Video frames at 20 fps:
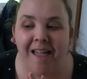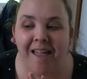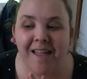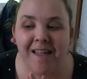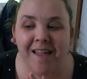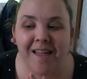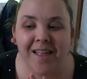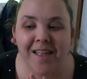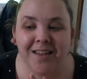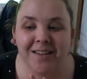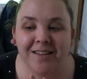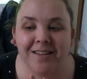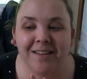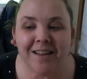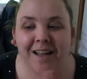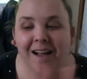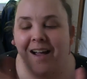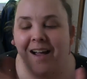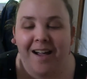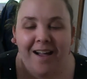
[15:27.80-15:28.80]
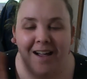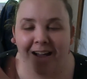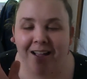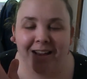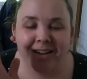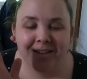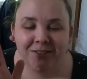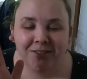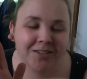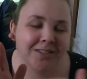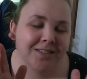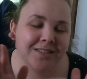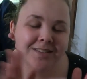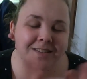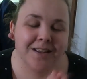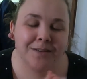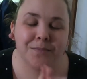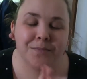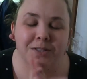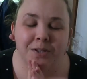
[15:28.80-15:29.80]
and I
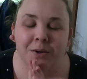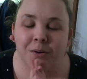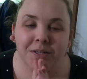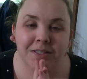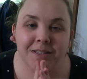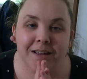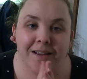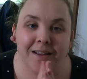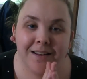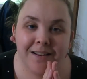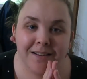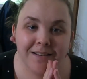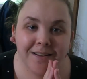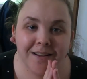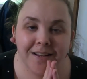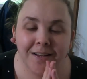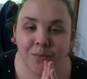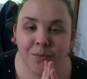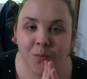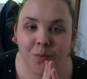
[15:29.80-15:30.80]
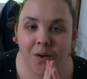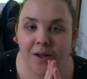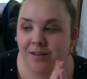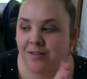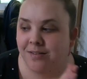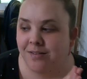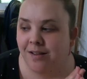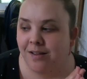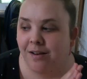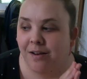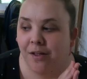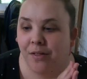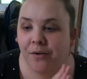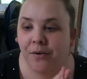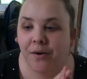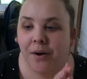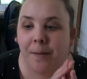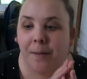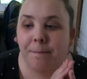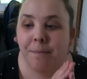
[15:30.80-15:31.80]
just am so excited. It was
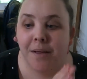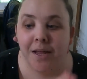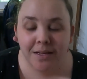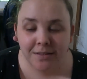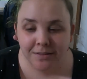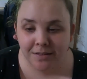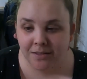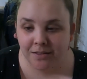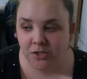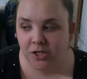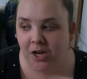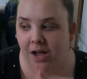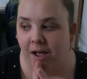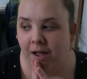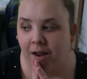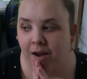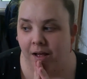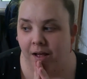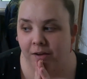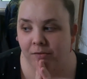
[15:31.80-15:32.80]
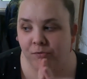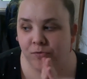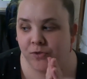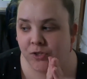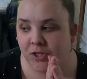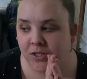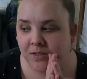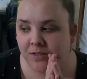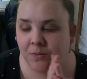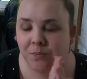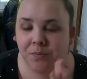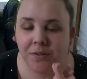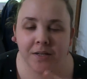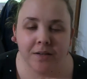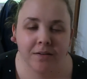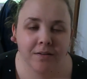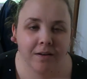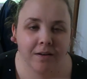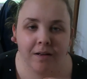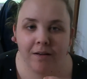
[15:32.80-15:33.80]
another amazing chat. I've just
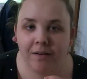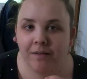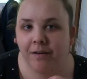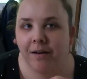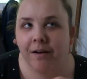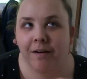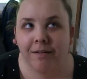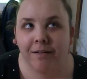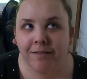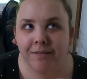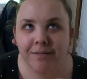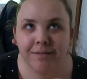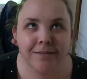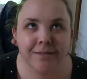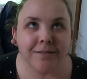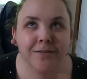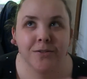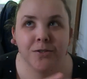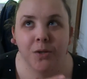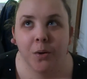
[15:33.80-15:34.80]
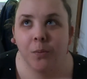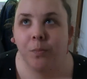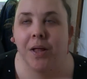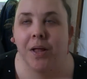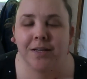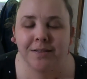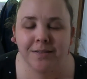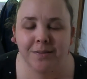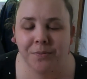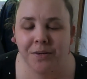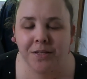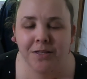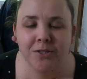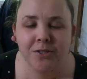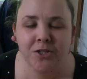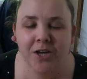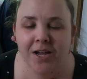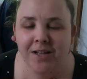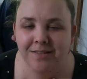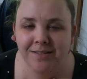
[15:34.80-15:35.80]
been uh, so blessed by the
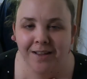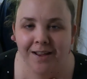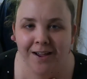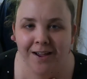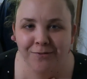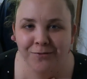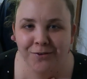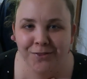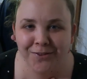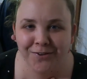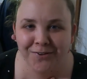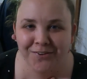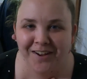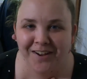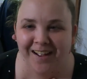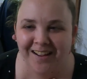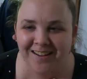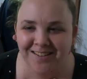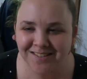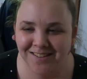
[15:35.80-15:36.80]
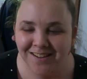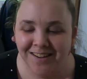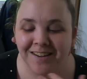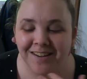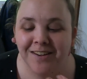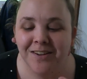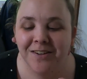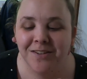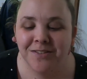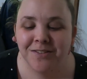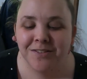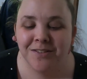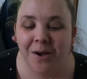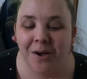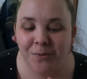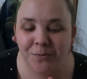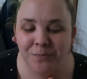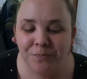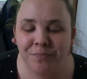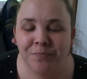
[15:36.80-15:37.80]
chats I have with you guys.
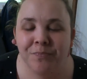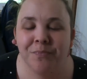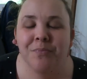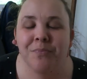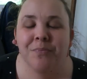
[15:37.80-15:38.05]
So